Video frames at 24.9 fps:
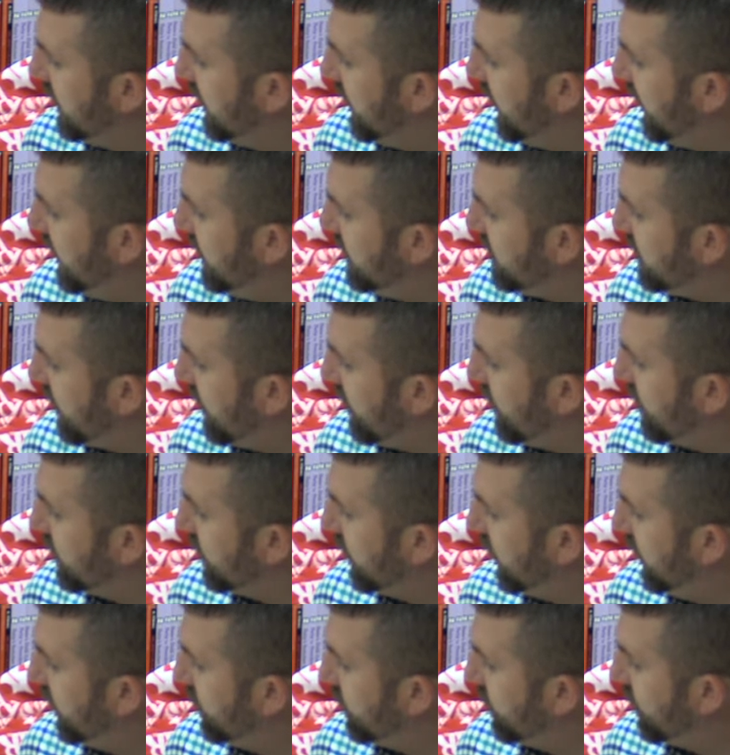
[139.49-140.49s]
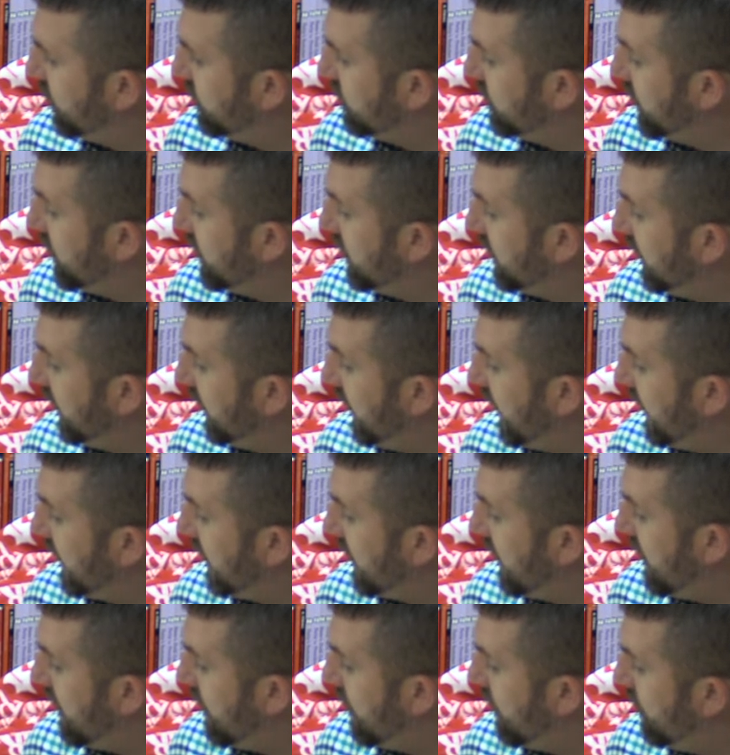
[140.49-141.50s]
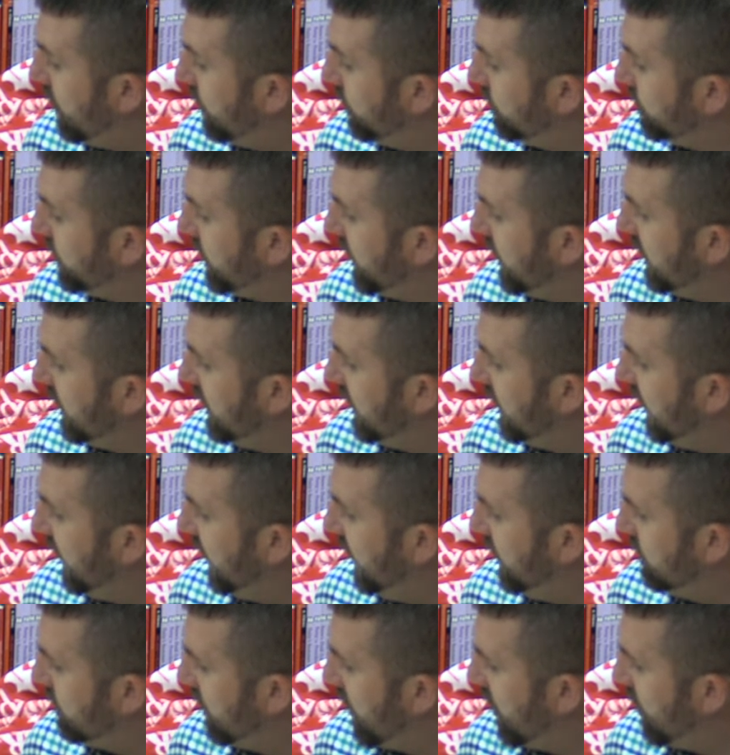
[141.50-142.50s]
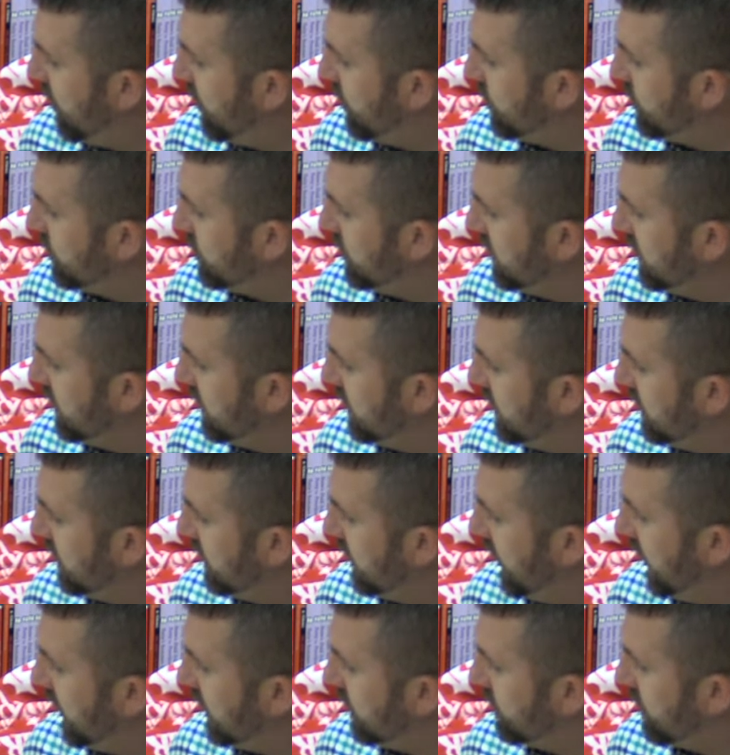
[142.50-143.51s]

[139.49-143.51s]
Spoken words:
he thought it were funny at all. He moaned and